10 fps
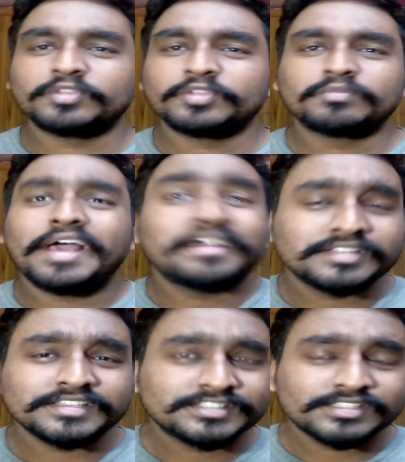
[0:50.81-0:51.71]

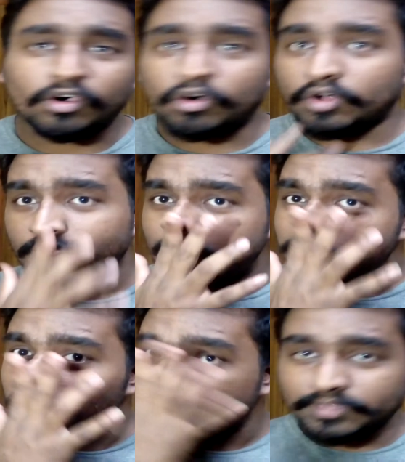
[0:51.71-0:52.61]
similarities, or
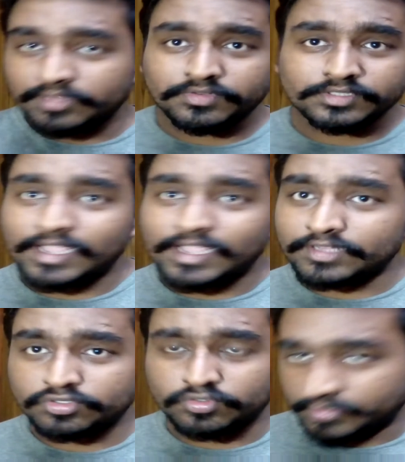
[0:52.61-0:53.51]
I might be the first guy
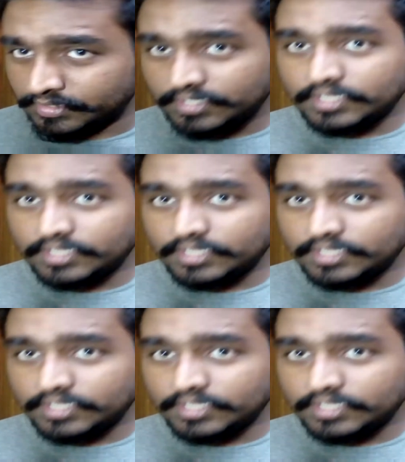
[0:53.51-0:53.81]
to do it.